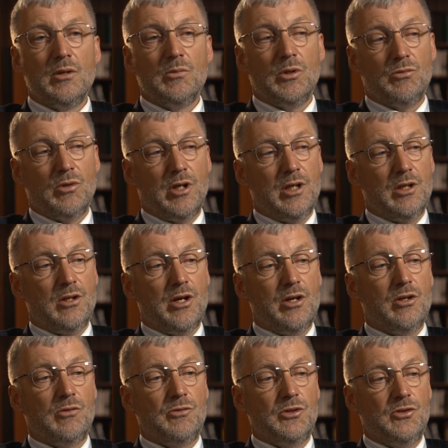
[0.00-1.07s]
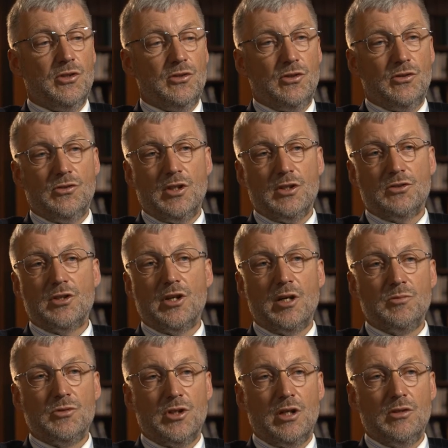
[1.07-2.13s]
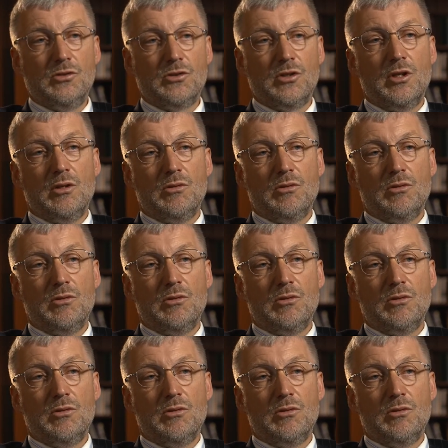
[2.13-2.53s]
We're running 9 offices in 6 time zones,